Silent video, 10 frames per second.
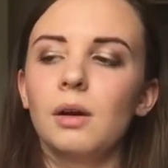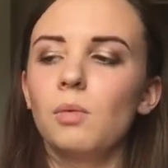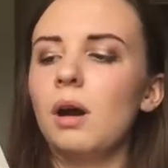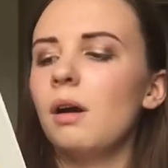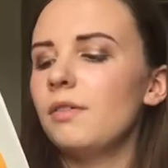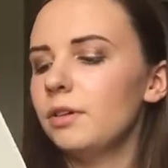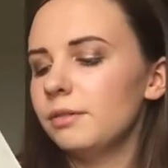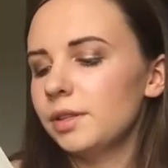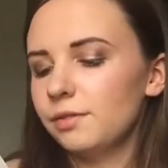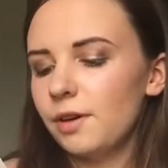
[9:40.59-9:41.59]
well, I've only
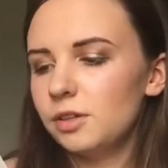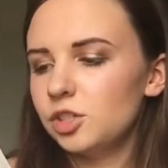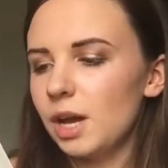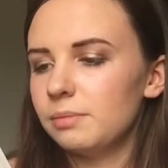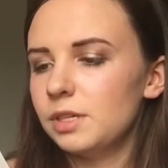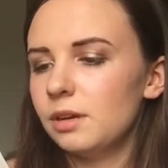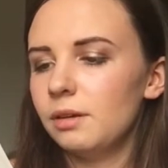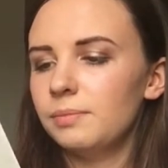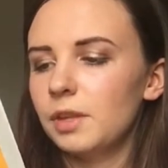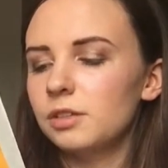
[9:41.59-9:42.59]
read the first chapter.
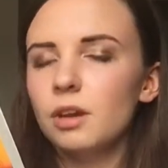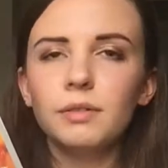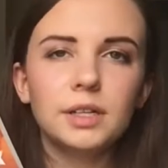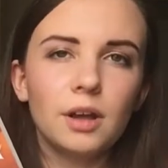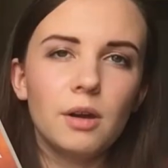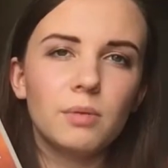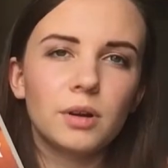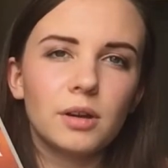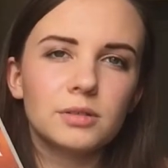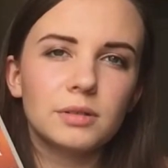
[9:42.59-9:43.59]
I don't really know what
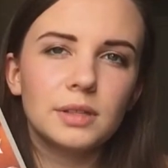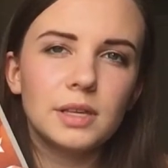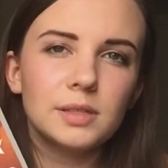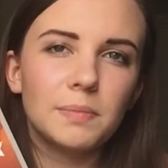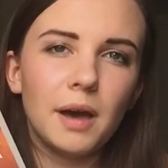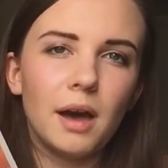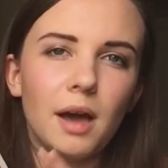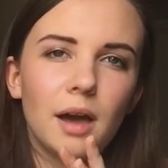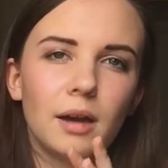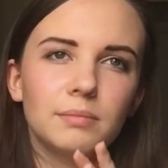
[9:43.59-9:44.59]
goes on in this, but
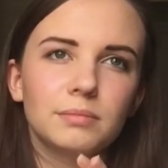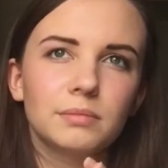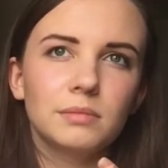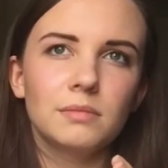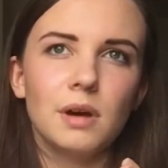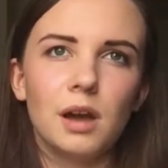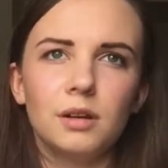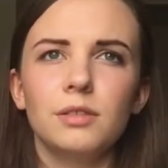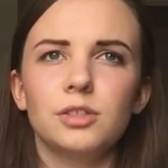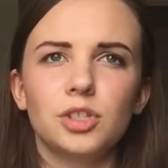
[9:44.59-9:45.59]
I
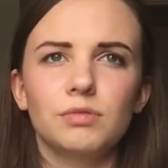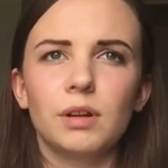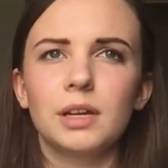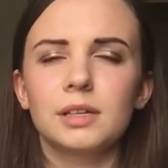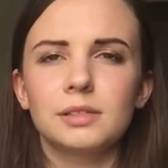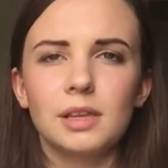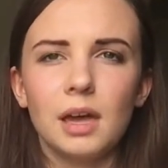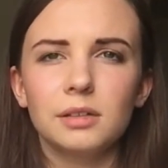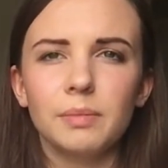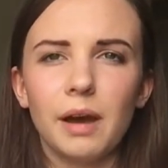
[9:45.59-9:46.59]
know that she's really
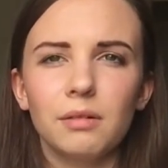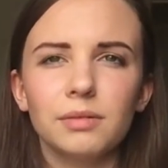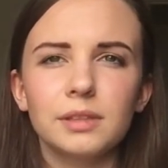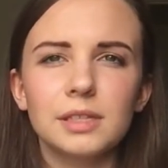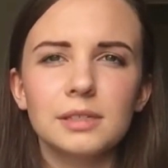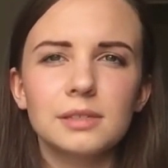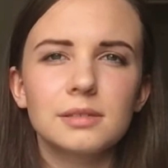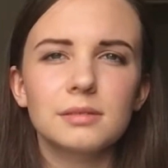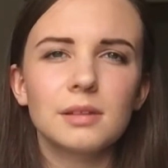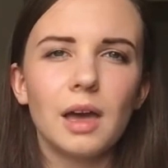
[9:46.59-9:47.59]
concerned about these